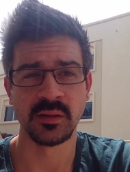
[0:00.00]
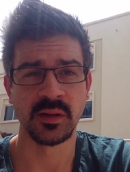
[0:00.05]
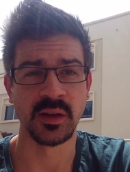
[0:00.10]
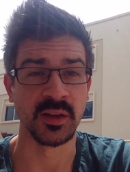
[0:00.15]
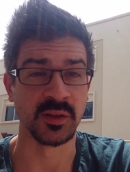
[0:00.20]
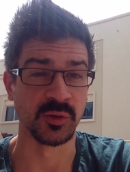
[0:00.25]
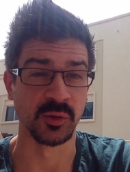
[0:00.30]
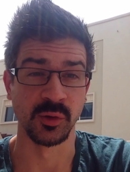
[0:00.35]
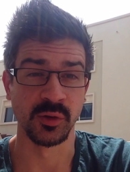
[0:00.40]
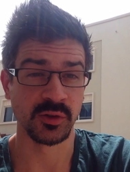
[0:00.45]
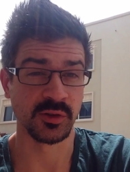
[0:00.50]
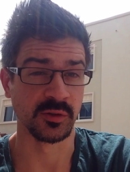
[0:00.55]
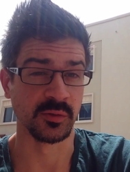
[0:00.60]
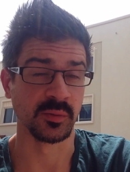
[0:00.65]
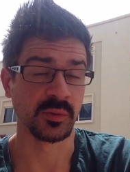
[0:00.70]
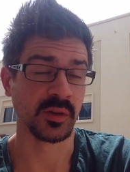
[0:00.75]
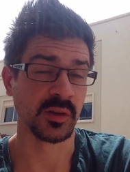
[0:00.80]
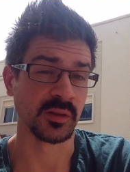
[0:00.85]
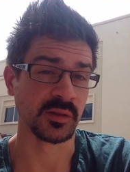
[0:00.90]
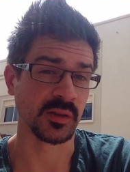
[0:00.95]
it's
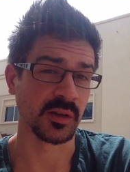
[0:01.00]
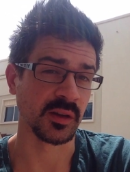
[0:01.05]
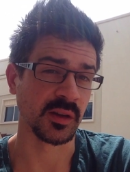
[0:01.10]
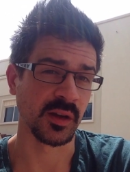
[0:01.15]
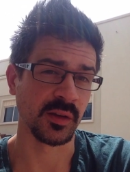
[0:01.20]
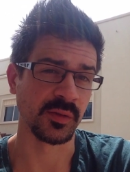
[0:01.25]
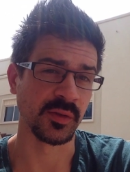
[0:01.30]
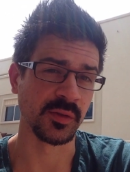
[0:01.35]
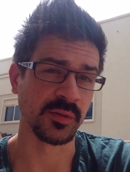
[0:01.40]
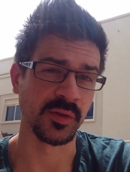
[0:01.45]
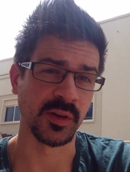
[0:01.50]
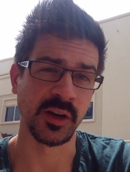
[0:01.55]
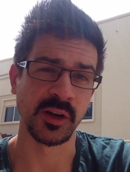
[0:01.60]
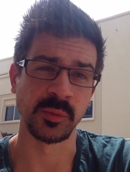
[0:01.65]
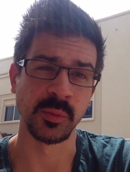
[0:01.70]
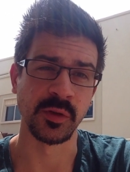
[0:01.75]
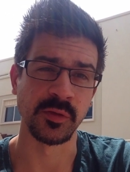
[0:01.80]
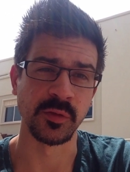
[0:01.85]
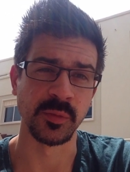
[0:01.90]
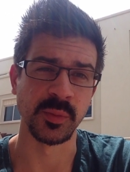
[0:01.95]
awesome because I have the
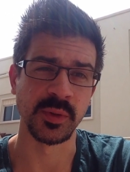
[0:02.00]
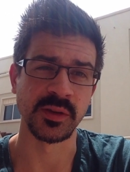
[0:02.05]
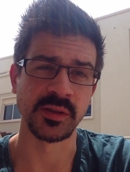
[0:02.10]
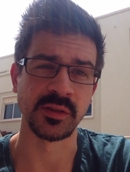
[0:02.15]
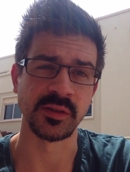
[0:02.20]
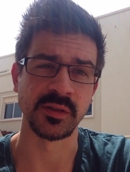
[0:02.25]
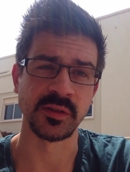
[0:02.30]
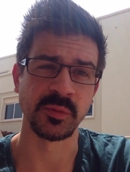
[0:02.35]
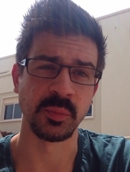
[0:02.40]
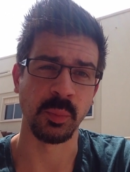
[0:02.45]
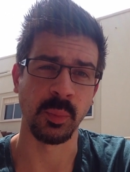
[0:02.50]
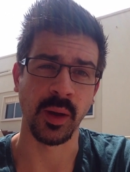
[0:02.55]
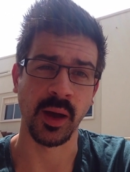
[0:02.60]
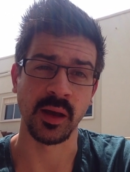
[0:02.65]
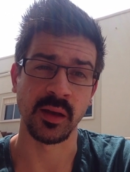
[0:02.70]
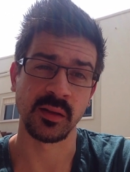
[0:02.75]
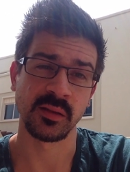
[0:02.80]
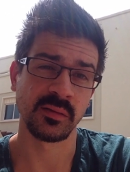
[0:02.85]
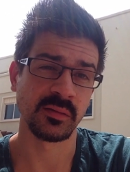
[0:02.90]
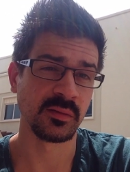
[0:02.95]
freedom of a business,
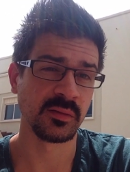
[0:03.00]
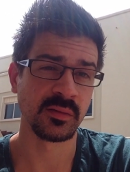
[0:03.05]
but